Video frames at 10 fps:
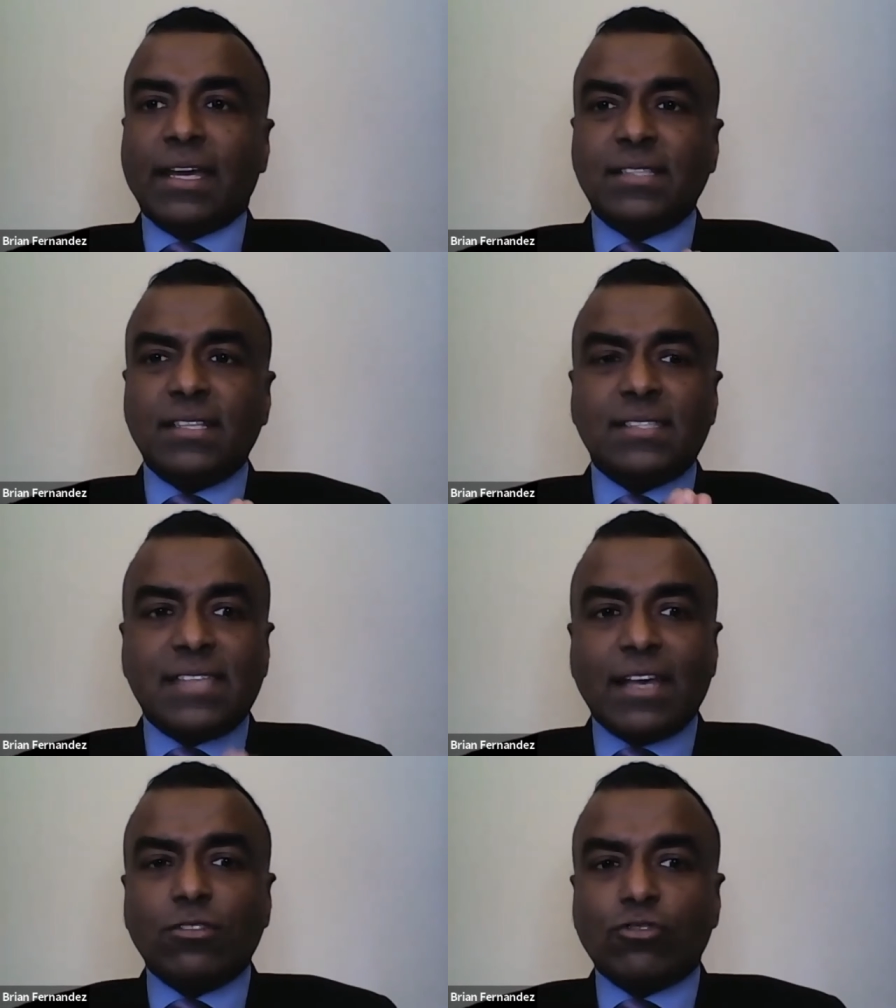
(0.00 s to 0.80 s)
He's the
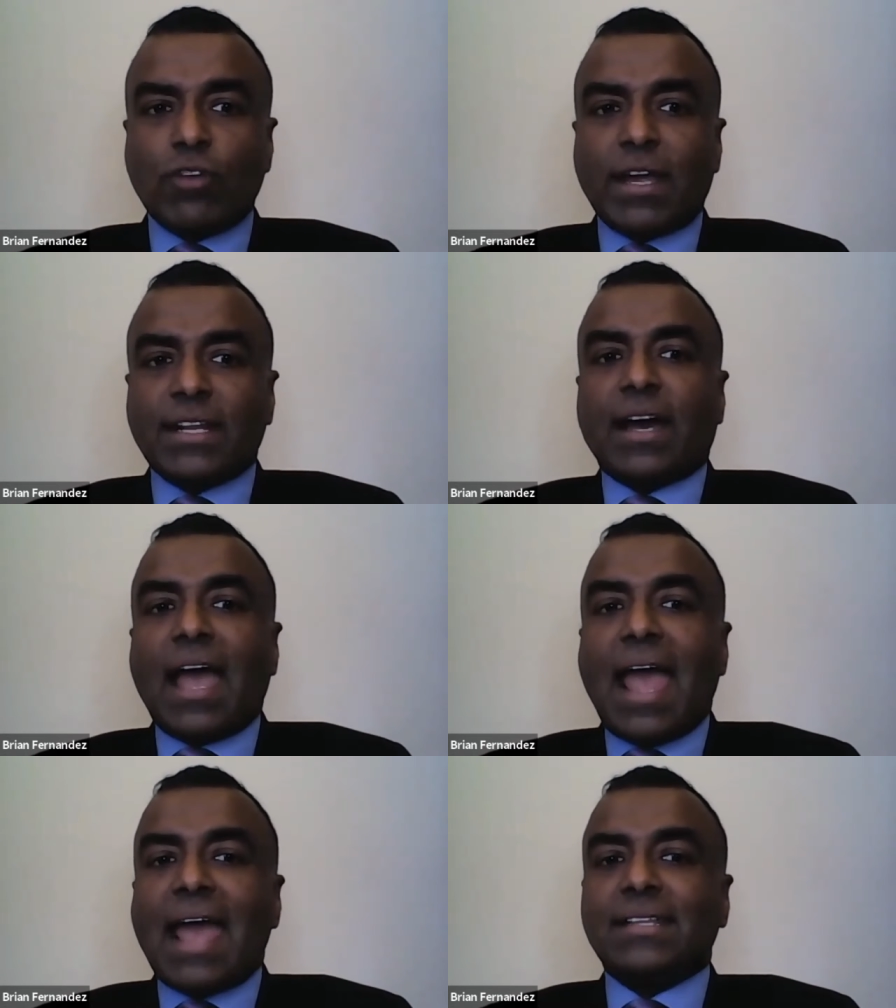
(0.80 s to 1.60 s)
sales trader
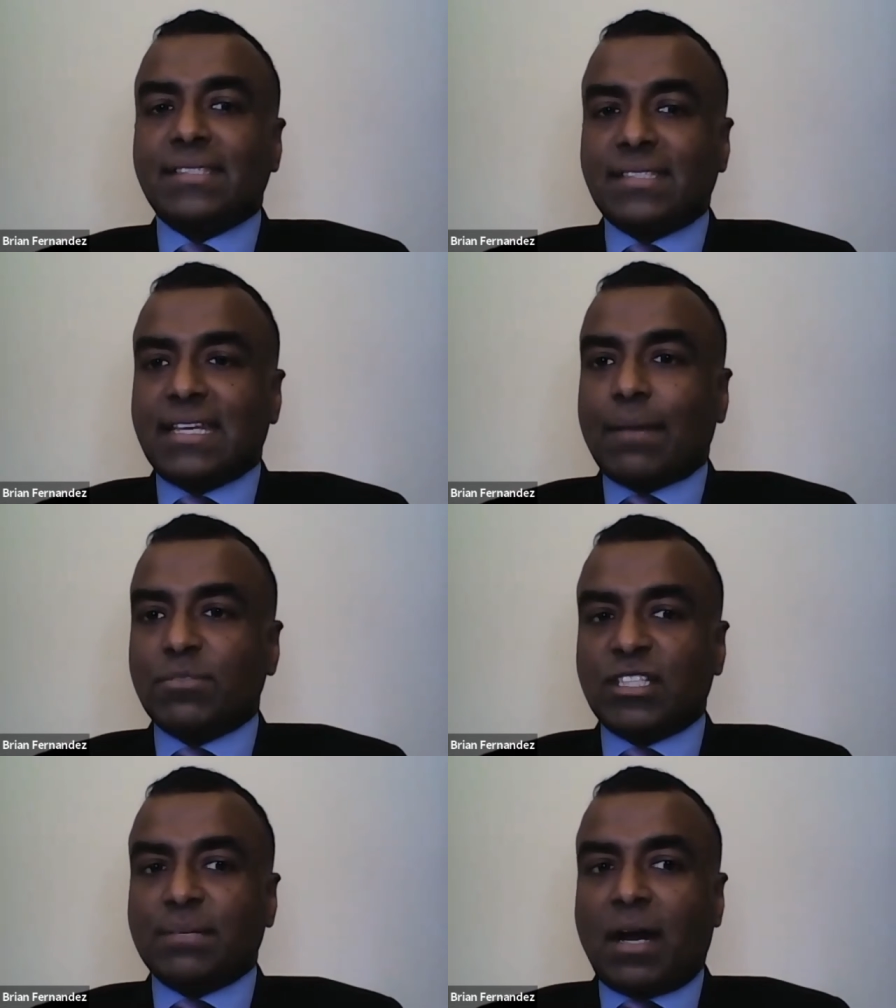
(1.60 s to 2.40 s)
at
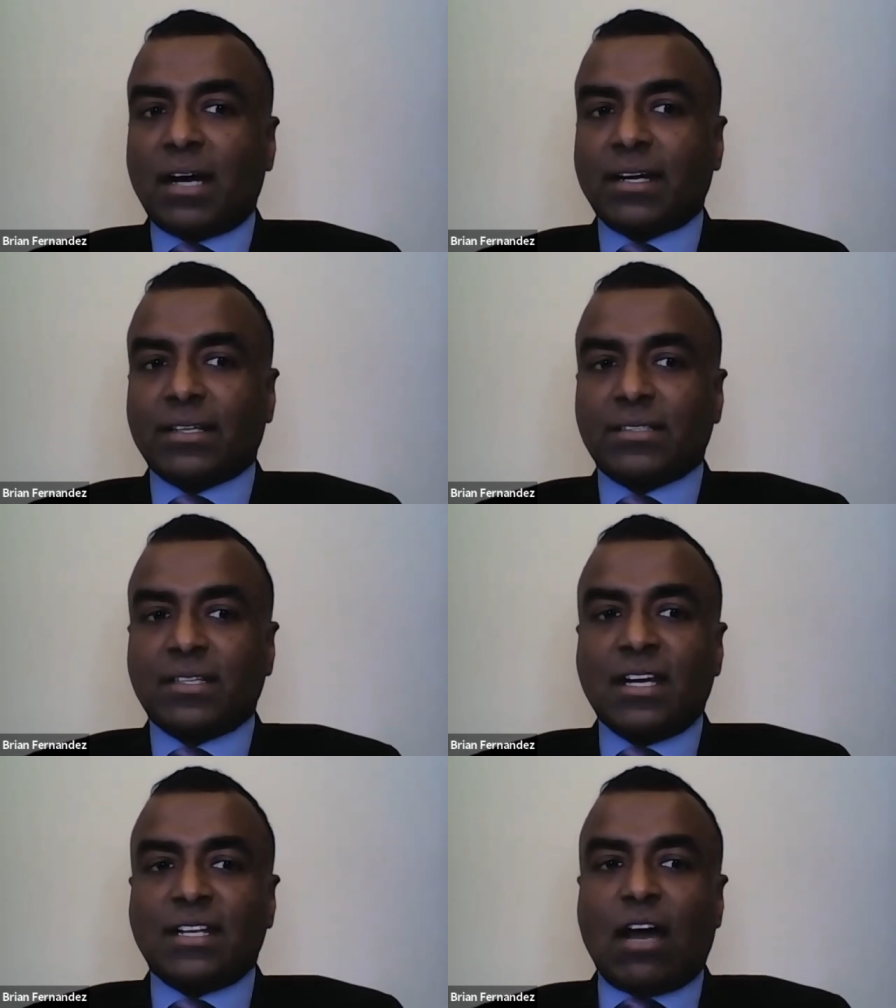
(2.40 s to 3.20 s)
CMC Markets.